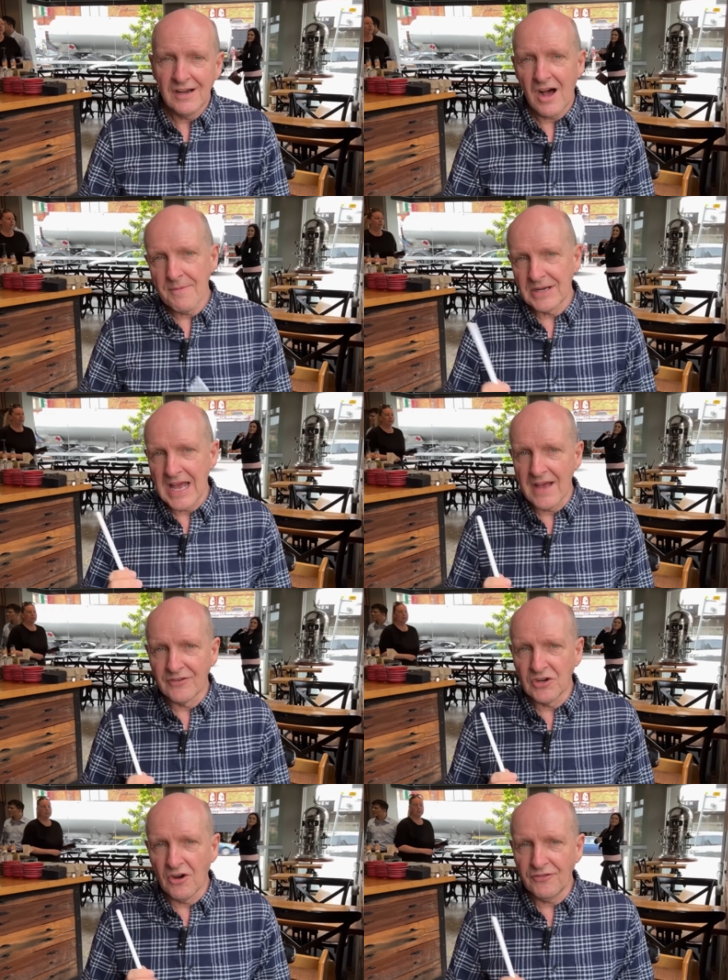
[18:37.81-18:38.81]
I'm going to have a
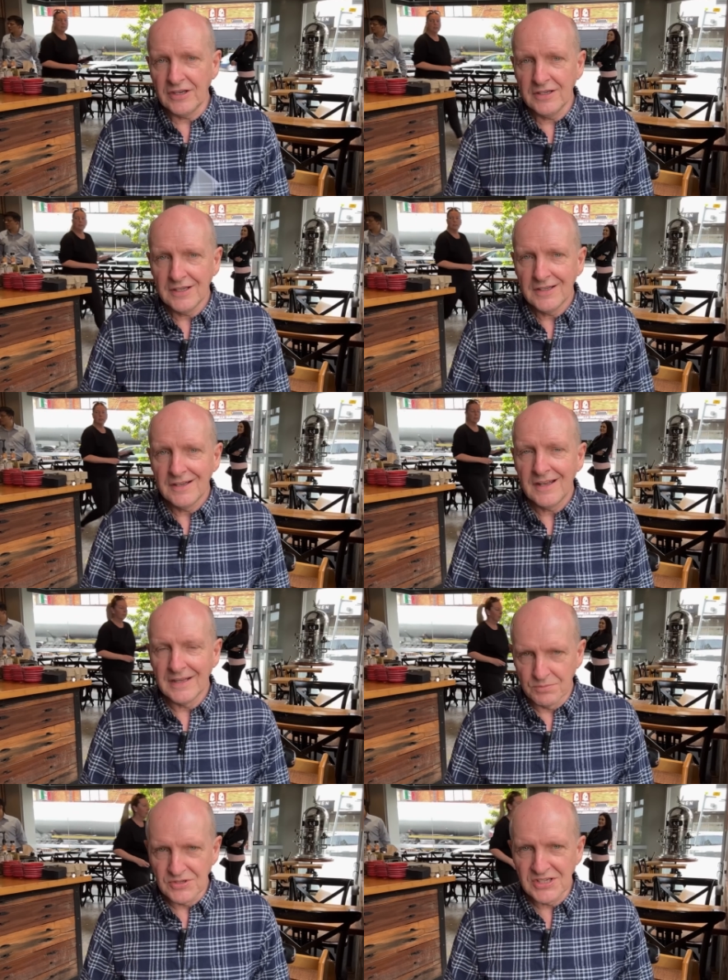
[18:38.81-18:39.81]
coffee,
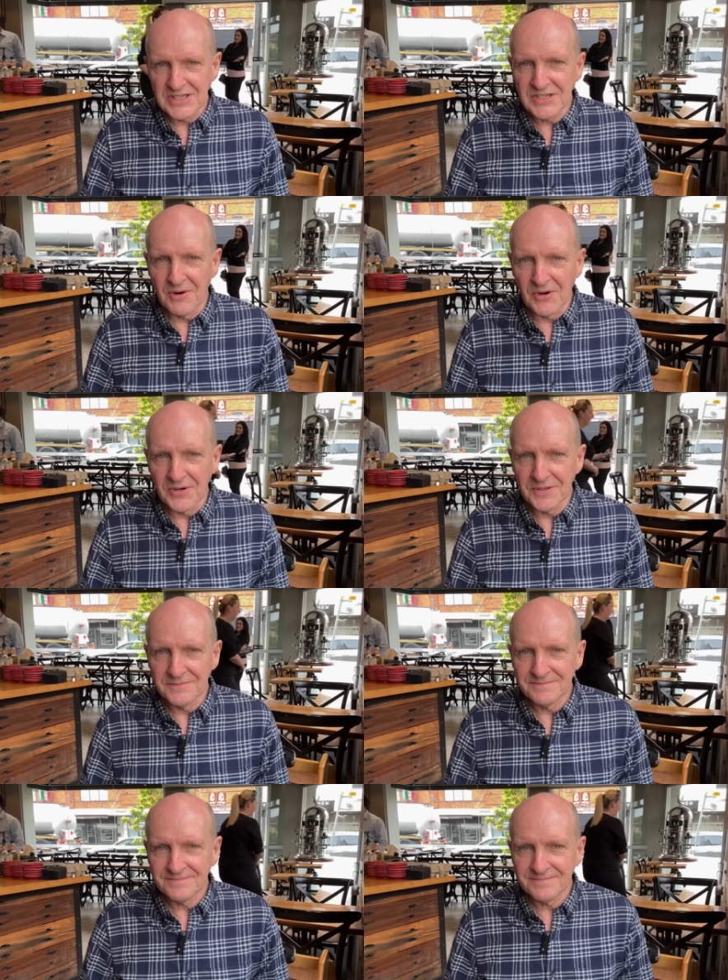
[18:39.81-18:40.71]
and we'll see you tomorrow.